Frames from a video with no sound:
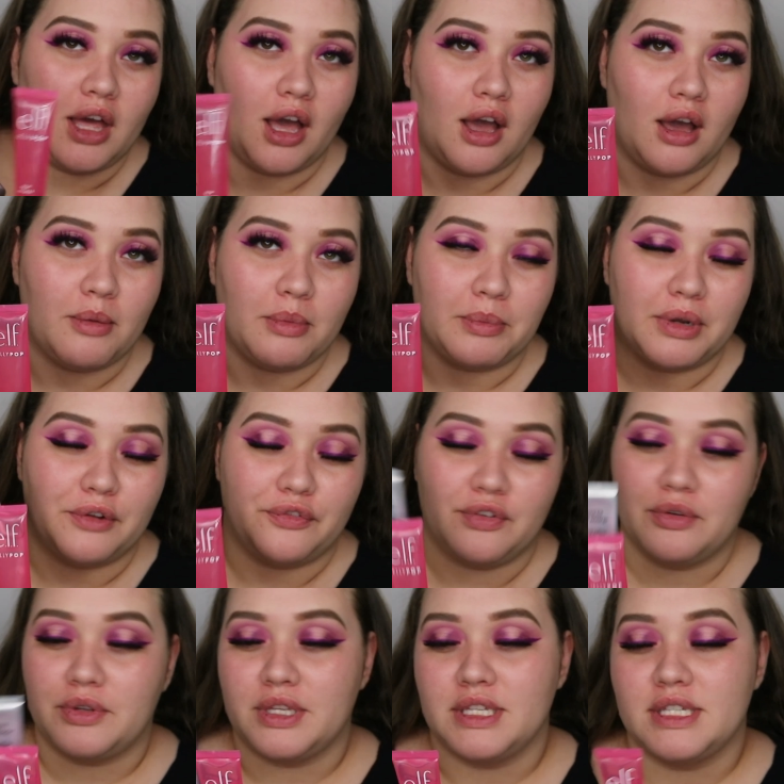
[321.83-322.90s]
I'm going to
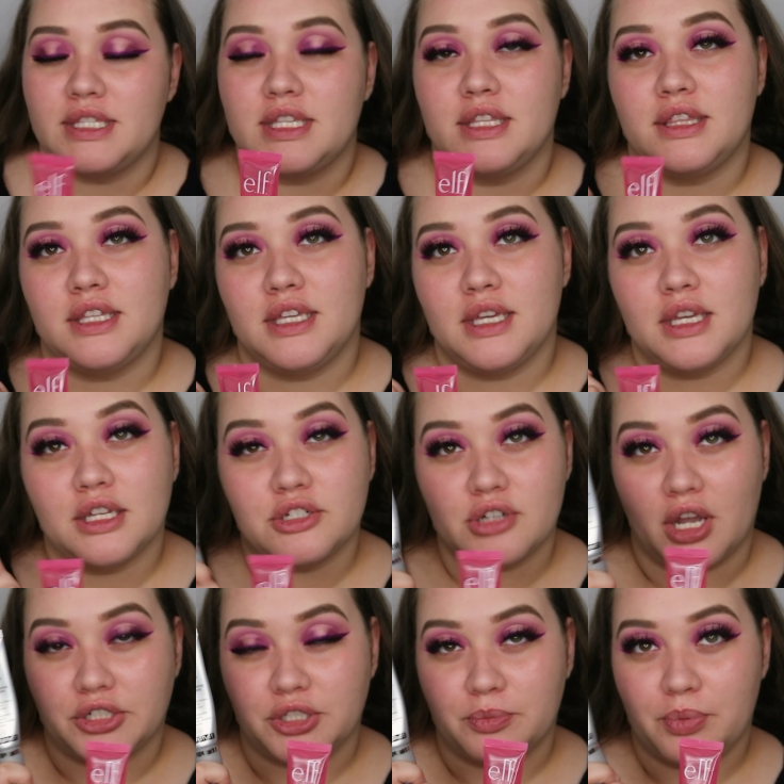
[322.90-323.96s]
focus the Dr.